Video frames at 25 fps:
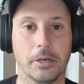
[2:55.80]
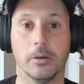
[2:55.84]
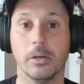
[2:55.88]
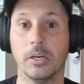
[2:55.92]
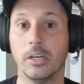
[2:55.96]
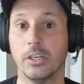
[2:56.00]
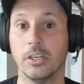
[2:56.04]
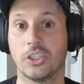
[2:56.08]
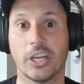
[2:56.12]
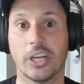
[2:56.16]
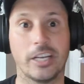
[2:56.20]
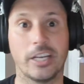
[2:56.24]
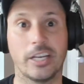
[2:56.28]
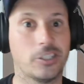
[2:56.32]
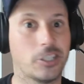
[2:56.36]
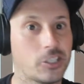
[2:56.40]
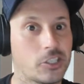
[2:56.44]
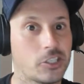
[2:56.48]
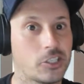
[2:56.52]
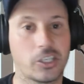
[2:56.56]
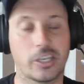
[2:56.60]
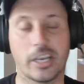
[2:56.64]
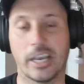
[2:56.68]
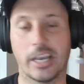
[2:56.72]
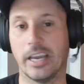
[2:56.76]
changing
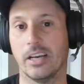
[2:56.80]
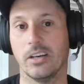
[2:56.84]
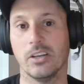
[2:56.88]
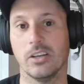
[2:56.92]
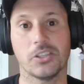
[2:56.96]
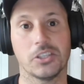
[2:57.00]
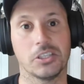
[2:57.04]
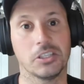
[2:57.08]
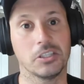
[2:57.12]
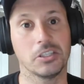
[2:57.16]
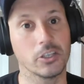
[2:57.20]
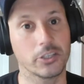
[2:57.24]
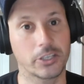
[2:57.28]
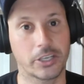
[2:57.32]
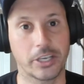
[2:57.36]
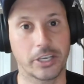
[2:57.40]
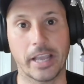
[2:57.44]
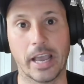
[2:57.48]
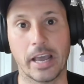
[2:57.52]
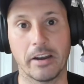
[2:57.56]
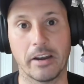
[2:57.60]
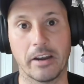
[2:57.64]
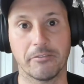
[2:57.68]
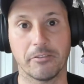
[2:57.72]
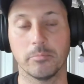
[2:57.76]
scales and looking
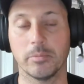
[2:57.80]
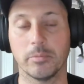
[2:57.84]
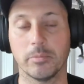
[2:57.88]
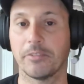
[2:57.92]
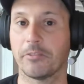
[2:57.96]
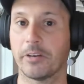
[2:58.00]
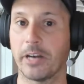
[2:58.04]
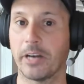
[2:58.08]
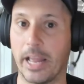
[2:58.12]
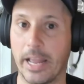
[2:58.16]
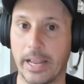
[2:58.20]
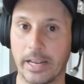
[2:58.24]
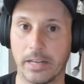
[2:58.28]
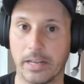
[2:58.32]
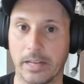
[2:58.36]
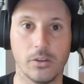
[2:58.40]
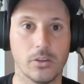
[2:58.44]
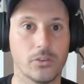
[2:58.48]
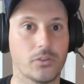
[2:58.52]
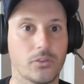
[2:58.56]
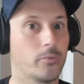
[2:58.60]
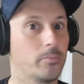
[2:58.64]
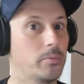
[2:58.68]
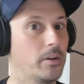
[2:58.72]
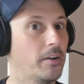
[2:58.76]
at it from different
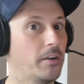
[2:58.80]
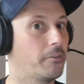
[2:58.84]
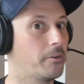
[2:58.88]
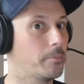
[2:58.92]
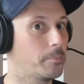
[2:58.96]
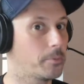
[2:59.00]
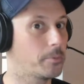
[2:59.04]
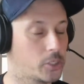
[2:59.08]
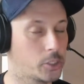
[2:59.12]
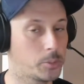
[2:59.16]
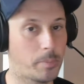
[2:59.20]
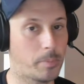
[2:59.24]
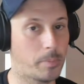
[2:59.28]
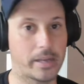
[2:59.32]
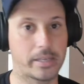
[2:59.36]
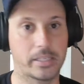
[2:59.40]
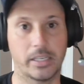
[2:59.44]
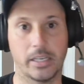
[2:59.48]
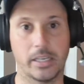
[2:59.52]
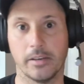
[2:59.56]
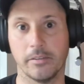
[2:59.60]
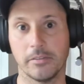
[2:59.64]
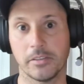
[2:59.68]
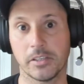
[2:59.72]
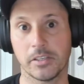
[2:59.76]
angles, from different
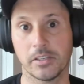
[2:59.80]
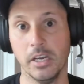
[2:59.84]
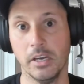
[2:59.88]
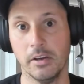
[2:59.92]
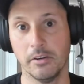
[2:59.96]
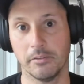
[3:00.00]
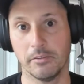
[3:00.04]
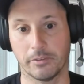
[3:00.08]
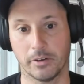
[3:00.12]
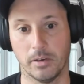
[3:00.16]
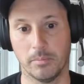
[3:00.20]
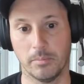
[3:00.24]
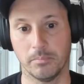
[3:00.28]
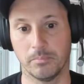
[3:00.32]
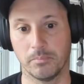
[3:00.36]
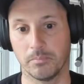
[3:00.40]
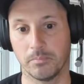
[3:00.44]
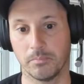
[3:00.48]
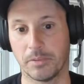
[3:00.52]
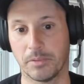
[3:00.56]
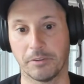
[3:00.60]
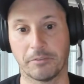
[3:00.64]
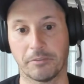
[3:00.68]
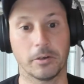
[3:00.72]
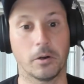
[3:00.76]
perspectives, from
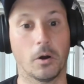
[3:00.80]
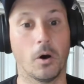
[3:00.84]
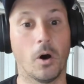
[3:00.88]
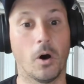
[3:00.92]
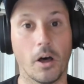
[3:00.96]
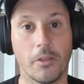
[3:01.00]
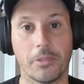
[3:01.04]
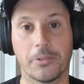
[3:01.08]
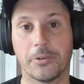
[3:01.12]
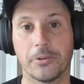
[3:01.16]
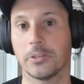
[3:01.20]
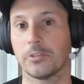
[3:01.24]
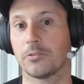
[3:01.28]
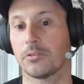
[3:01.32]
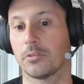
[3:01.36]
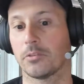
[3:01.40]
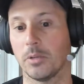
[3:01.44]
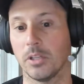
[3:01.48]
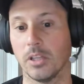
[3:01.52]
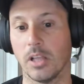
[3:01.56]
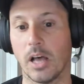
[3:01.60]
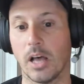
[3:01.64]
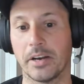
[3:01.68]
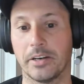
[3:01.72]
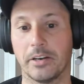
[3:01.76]
different authors, from a
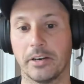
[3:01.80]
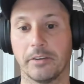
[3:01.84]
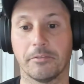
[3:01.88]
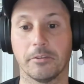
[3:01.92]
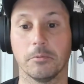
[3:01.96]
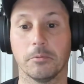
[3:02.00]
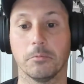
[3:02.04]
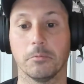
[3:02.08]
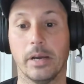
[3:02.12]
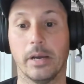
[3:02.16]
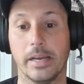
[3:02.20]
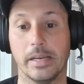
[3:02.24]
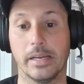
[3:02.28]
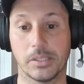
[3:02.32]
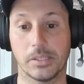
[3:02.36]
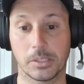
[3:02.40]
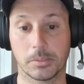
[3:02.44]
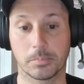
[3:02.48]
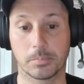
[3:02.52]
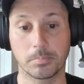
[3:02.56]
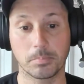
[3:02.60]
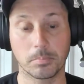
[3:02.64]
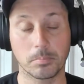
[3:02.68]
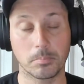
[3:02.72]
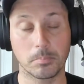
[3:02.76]
lot of different ways.
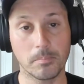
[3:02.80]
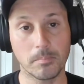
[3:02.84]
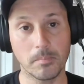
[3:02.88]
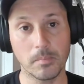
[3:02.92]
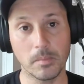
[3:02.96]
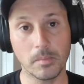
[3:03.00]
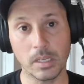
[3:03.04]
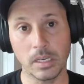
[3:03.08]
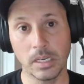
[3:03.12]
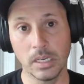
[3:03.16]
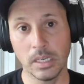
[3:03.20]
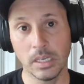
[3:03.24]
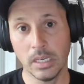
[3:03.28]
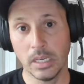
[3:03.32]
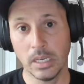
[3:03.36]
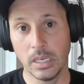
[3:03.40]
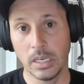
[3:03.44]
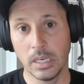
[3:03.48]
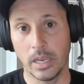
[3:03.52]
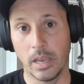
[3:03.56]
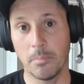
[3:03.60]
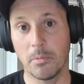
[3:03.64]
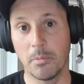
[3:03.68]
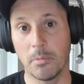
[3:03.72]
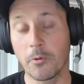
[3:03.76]

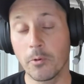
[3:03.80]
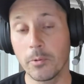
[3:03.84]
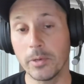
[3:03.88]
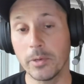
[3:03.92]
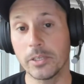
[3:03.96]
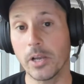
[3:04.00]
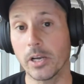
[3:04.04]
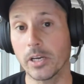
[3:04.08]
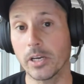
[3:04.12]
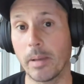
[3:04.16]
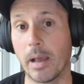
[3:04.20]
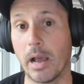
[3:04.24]
And before we talk about